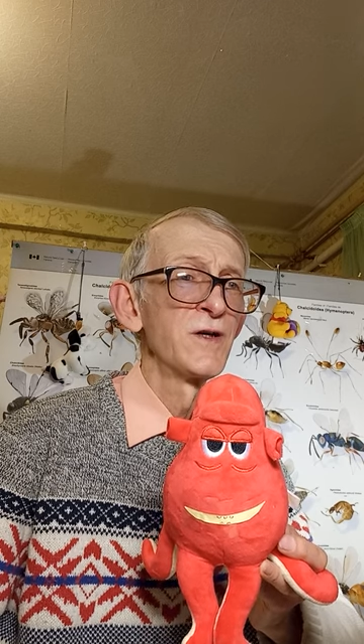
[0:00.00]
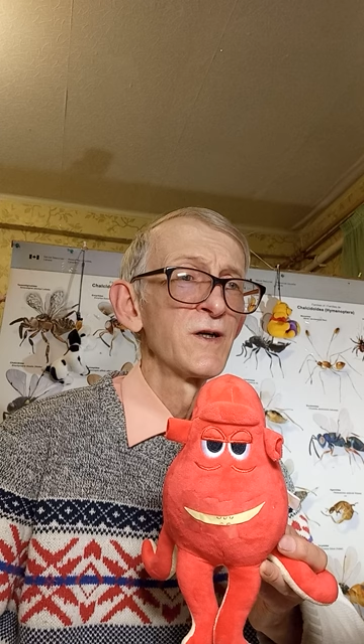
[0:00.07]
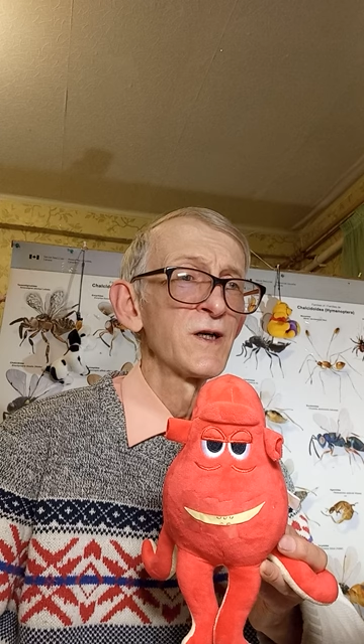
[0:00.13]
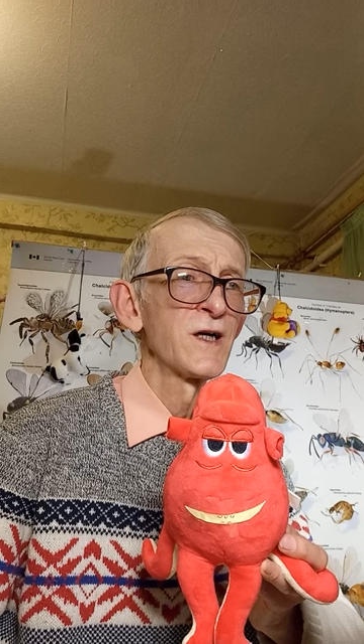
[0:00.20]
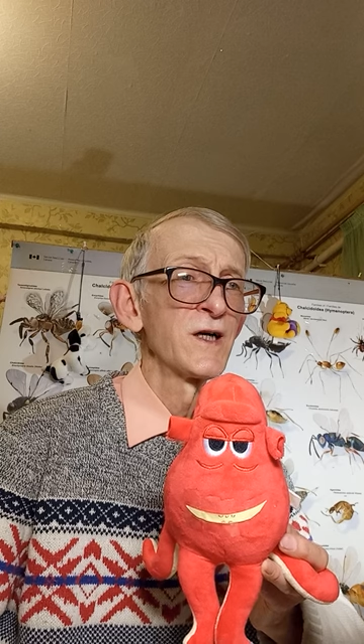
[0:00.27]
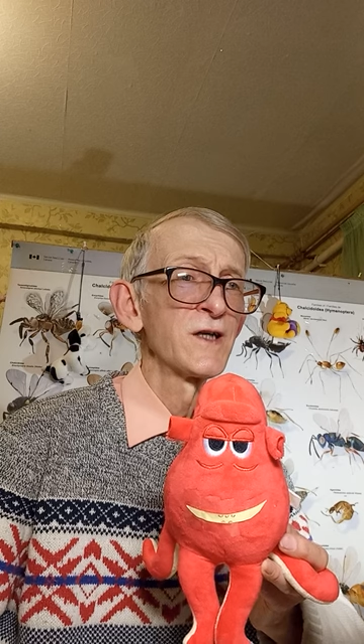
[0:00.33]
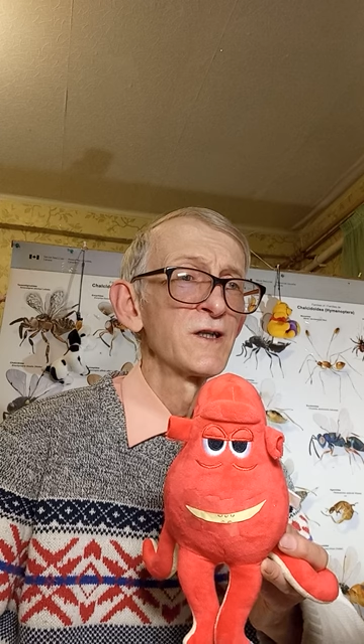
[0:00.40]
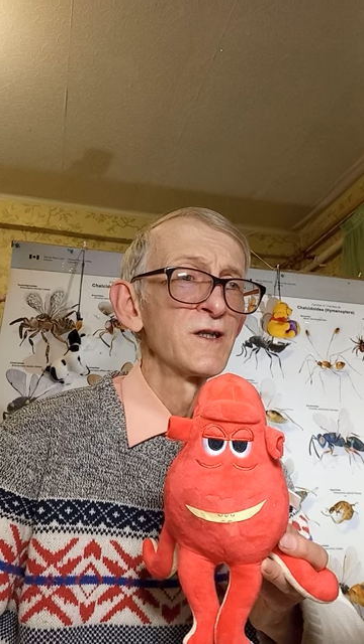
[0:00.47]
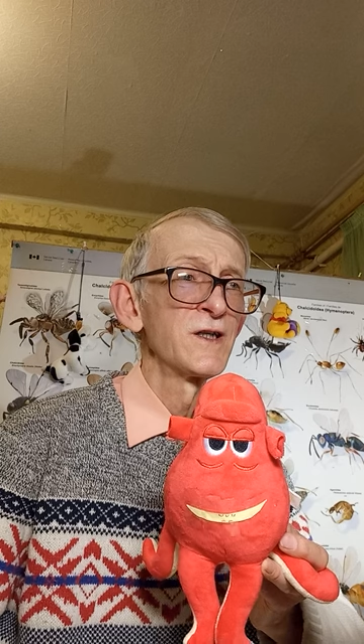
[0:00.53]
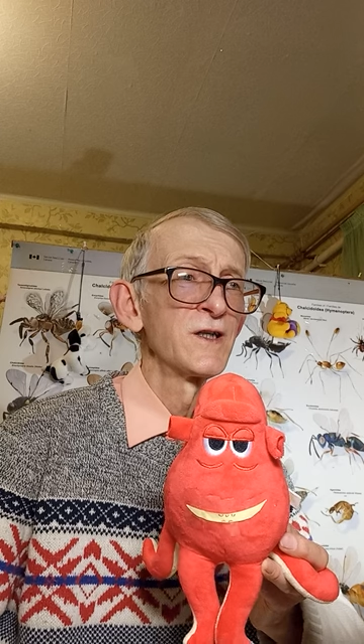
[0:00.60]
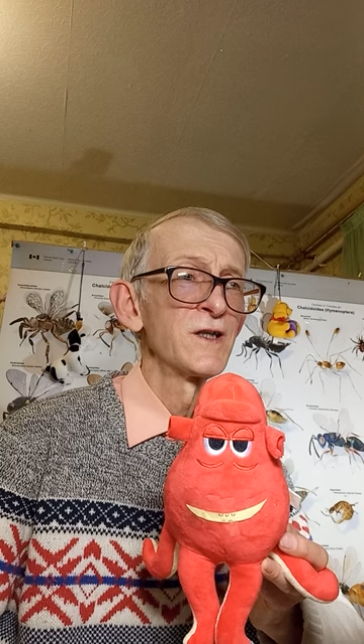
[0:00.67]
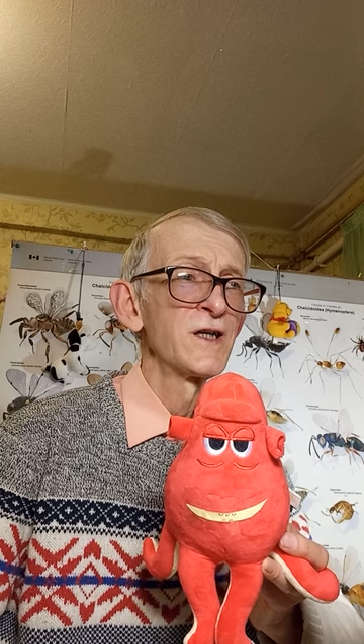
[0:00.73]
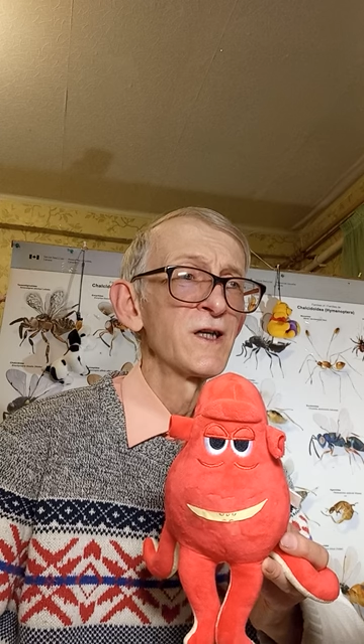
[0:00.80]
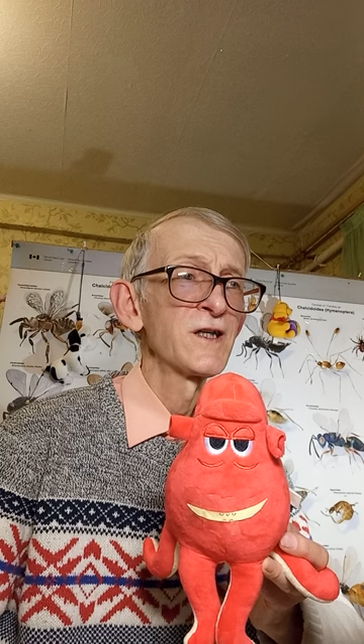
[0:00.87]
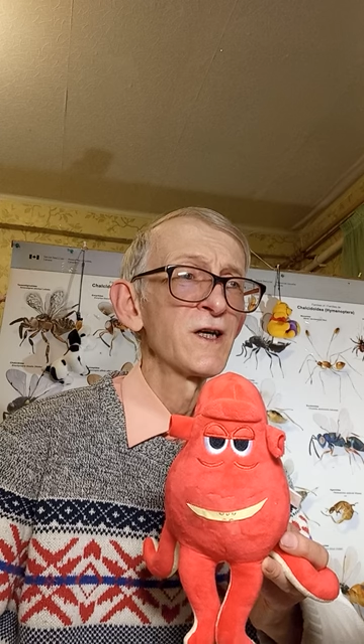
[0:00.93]
collected in
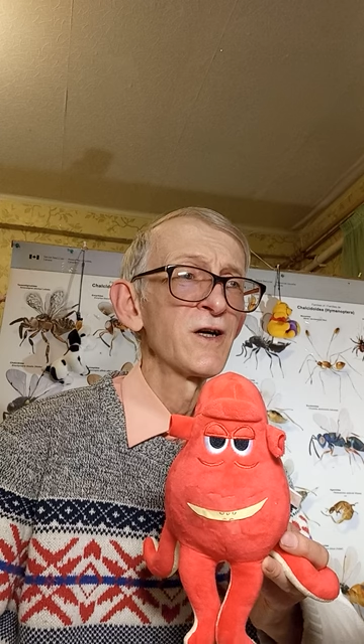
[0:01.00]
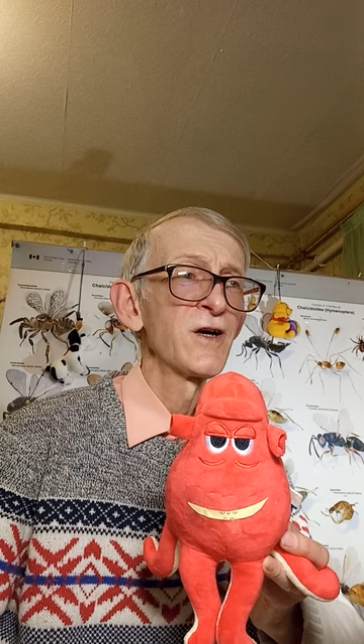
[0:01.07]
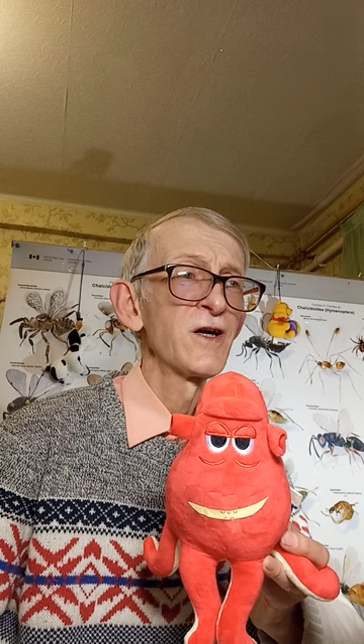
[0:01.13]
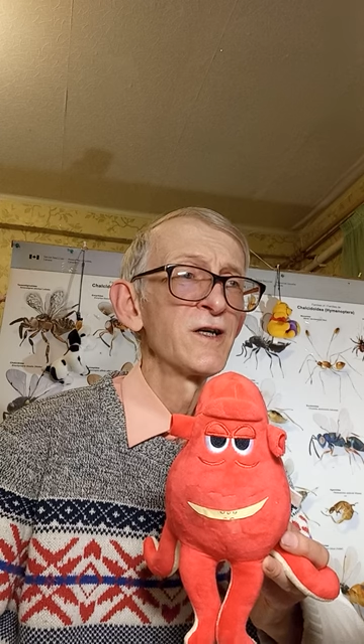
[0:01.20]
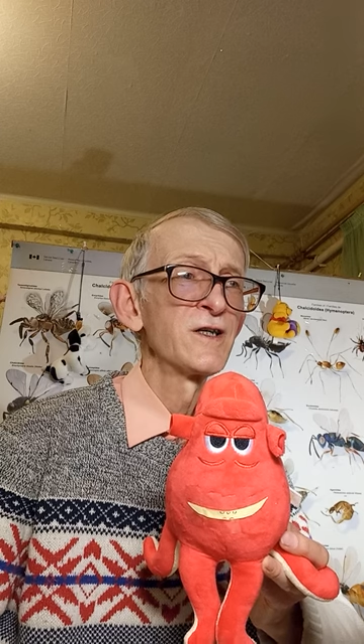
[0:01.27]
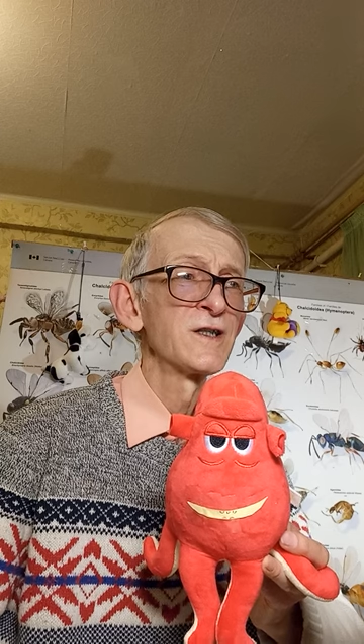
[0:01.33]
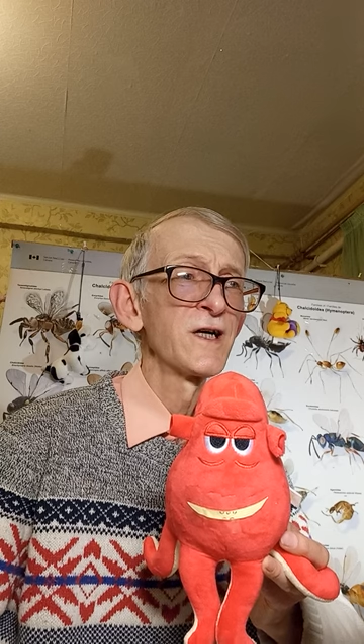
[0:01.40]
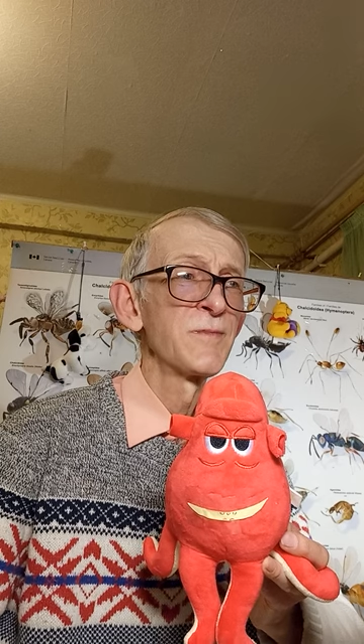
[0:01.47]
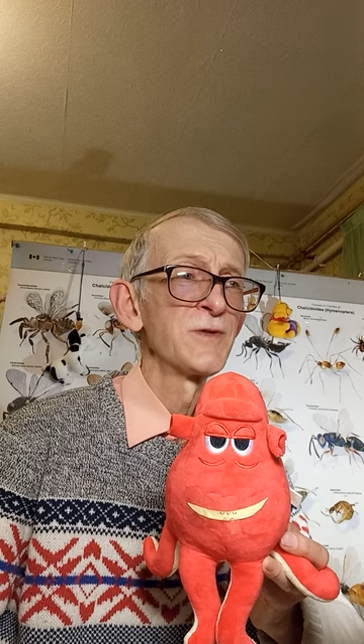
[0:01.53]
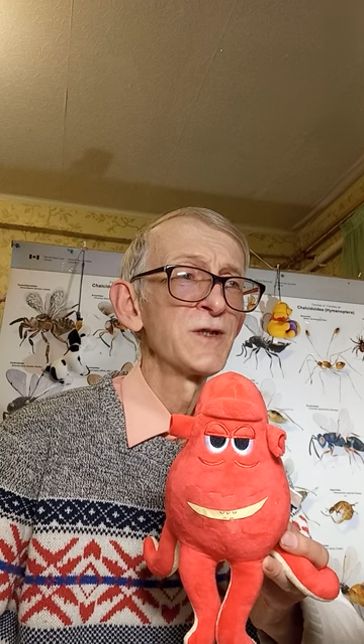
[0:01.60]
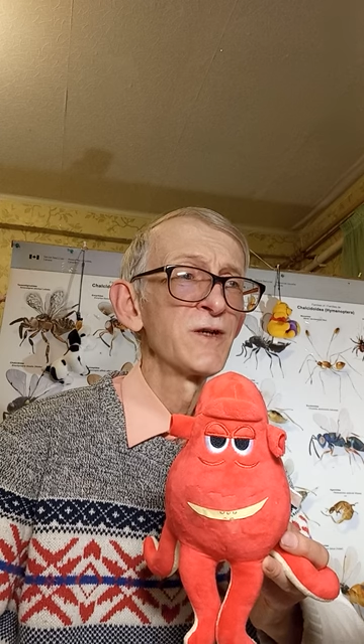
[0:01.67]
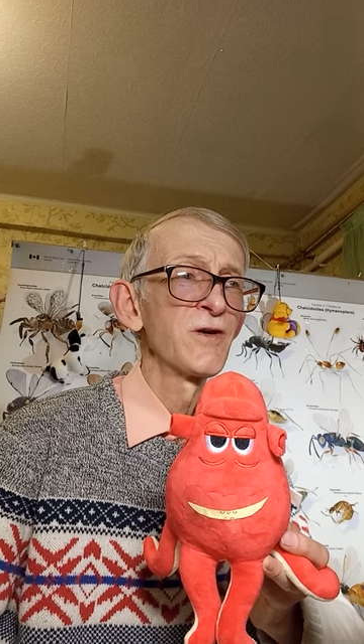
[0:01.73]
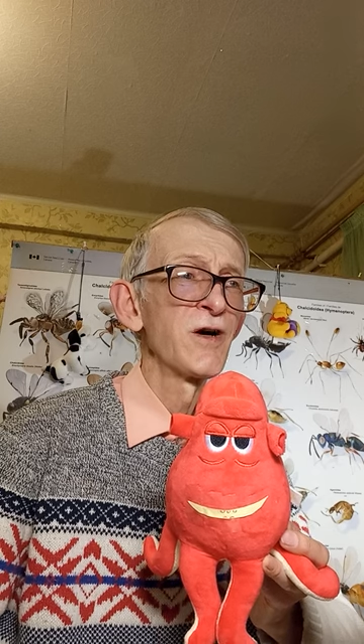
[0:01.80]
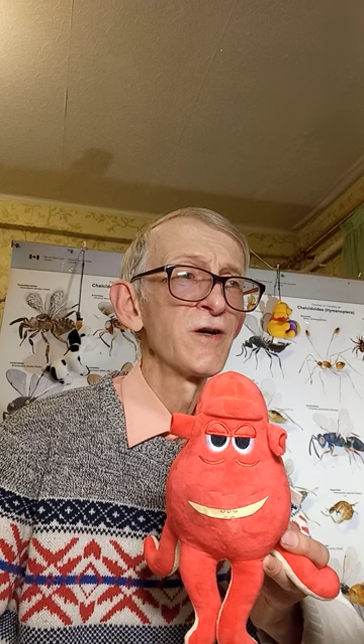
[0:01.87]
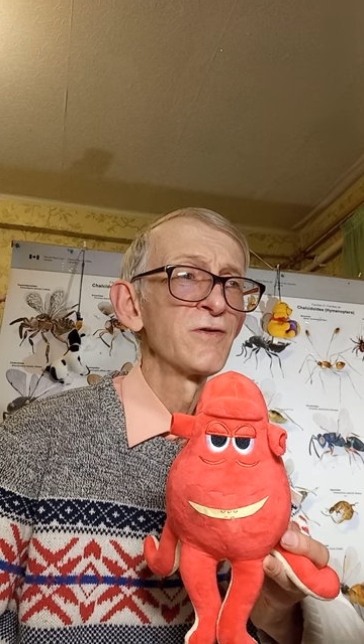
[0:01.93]
Ankara and some
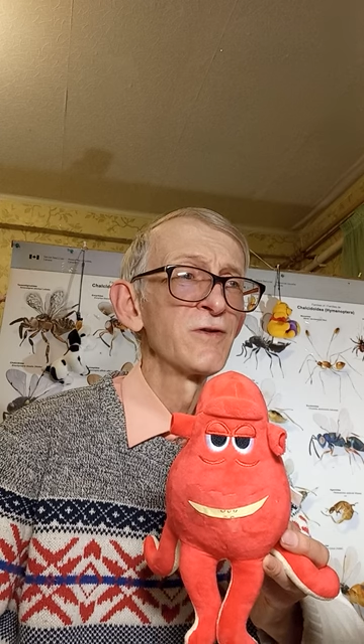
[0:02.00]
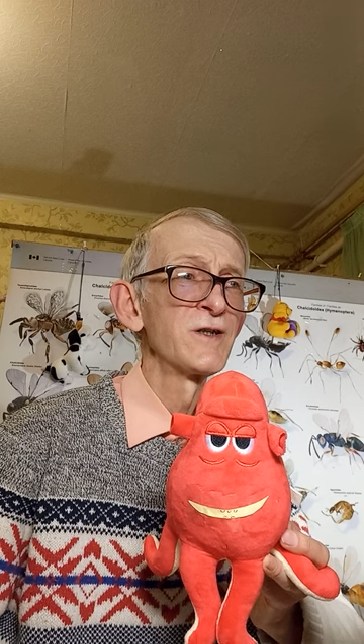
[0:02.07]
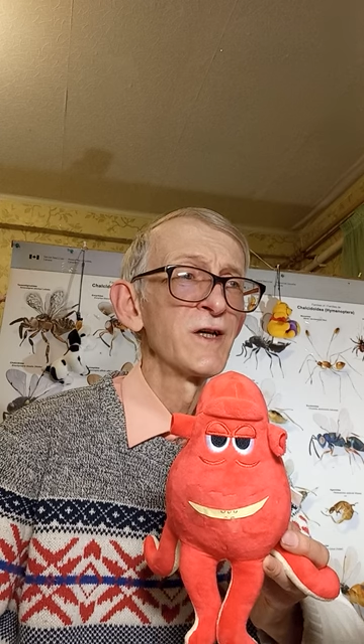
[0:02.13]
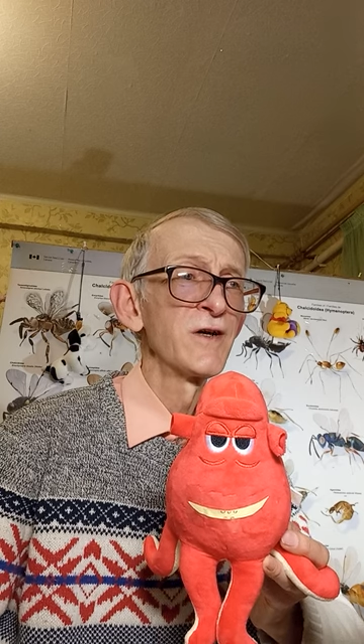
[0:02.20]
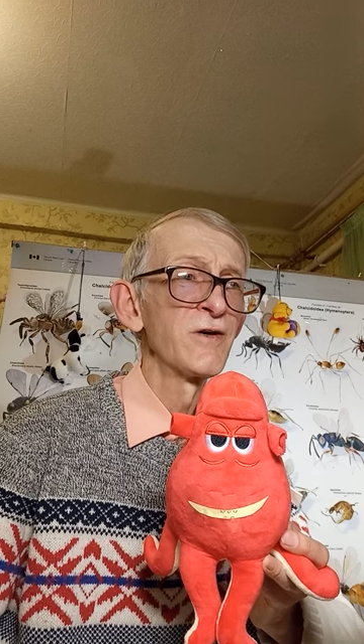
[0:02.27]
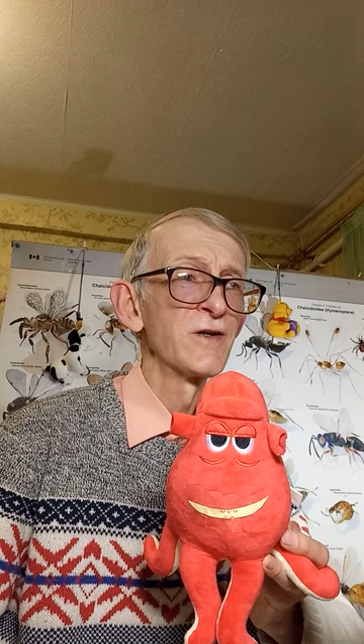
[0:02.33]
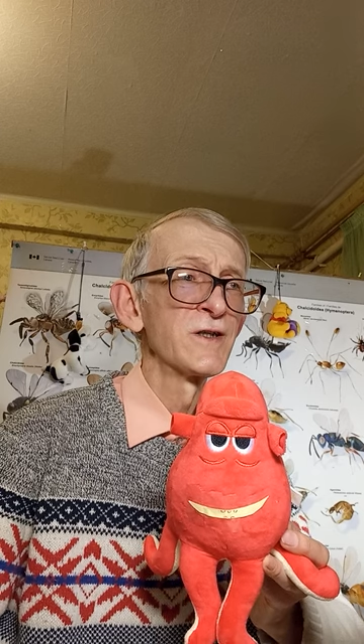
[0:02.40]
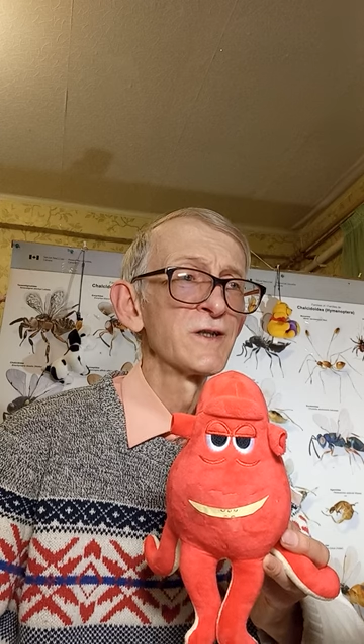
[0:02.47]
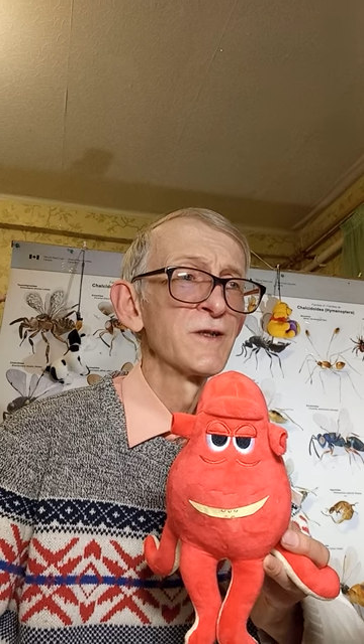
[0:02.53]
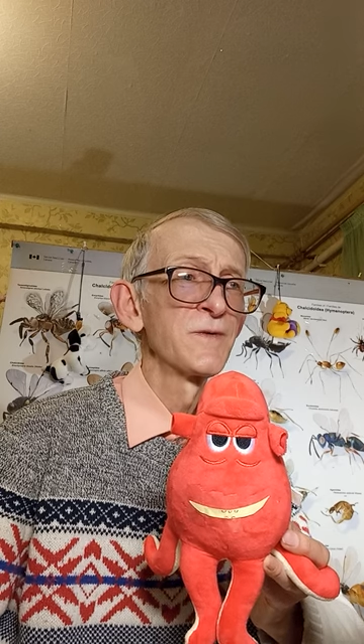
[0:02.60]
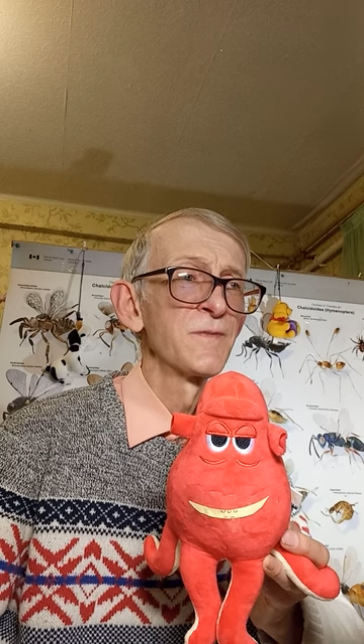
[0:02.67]
surrounded areas.